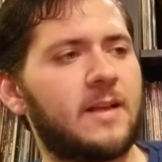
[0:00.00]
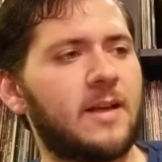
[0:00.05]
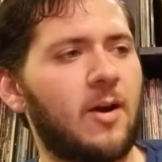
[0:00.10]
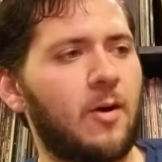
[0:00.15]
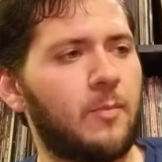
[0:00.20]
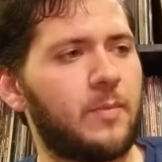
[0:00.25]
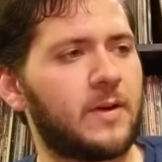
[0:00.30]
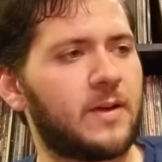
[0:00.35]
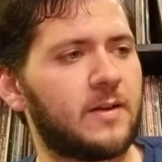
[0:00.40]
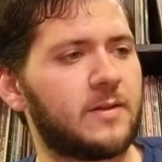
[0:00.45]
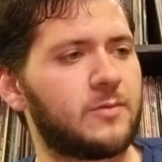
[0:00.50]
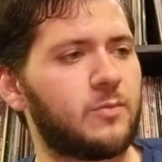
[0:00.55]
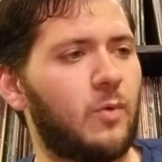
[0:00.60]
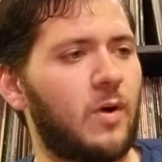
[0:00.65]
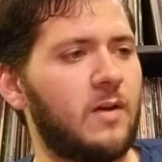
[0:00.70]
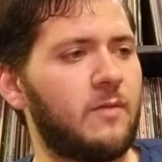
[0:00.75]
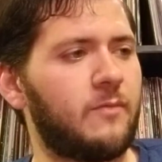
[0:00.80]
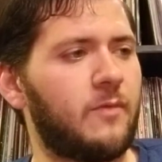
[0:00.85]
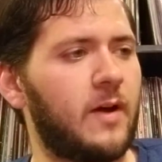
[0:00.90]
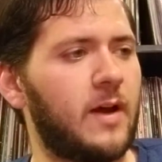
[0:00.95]
out, because
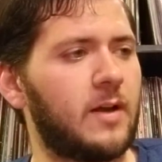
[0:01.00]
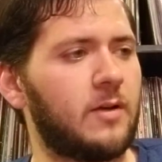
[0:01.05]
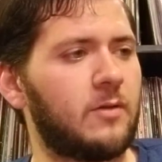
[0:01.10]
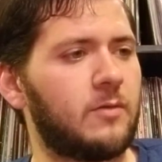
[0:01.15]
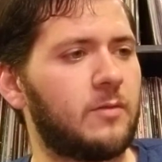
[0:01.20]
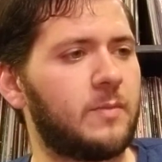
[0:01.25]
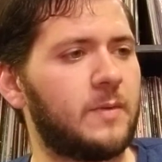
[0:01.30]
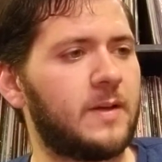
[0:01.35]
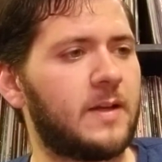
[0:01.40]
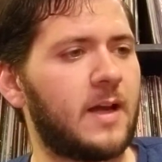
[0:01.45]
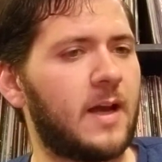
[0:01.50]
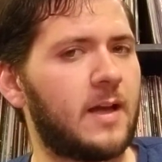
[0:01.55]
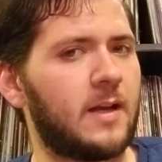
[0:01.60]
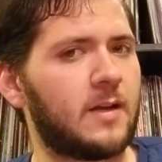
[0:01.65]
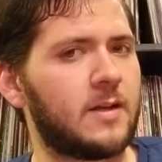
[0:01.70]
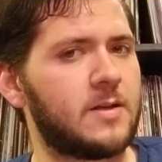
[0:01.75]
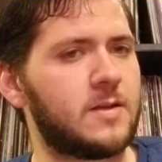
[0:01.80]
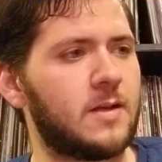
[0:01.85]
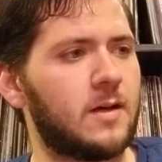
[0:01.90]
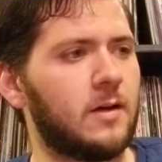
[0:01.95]
white vinyl would be kind
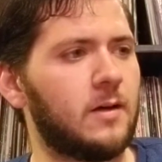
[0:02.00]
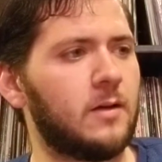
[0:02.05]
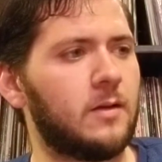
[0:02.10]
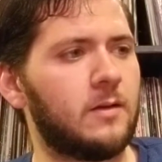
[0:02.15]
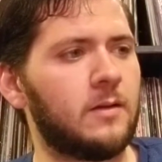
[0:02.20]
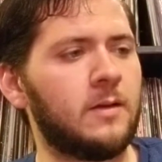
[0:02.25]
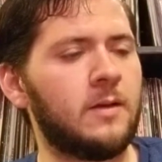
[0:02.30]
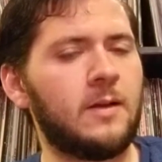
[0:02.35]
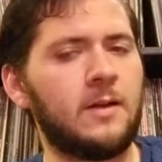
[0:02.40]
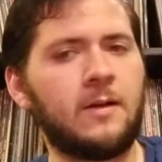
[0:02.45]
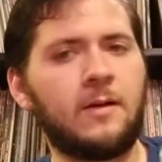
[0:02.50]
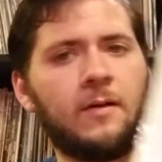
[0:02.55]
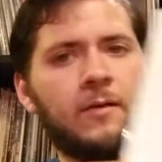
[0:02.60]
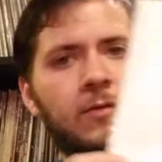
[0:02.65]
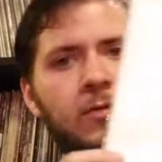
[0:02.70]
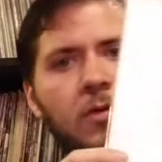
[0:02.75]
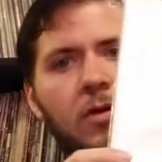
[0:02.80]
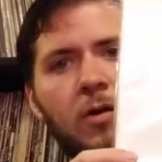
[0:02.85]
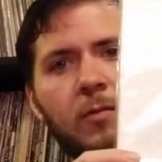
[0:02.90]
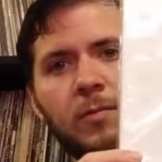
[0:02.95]
of dull
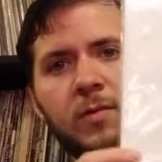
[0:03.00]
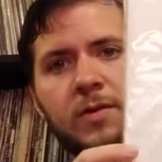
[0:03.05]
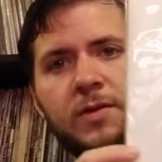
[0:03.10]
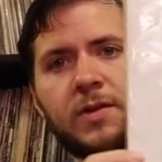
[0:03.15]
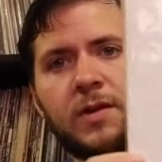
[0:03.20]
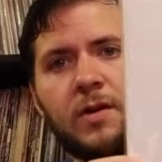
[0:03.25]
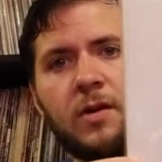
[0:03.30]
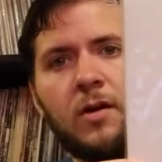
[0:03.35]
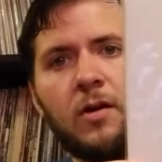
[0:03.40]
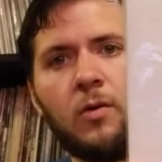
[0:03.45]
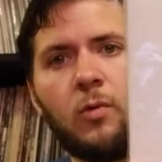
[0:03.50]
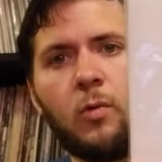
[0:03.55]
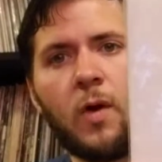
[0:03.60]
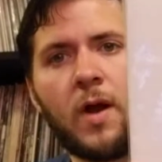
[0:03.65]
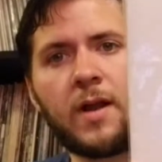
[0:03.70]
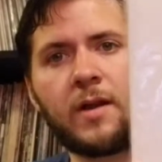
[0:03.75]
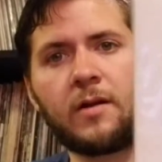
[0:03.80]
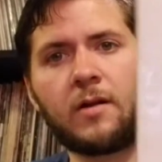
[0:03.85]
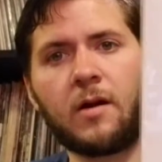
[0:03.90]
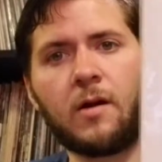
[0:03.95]
for almost an
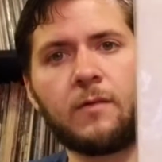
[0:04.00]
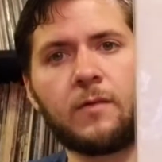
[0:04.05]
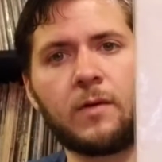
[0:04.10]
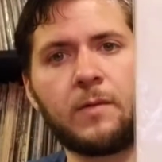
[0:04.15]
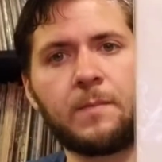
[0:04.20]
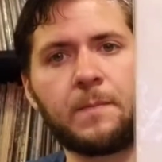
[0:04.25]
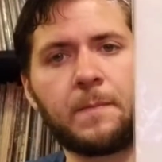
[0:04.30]
all-white cover.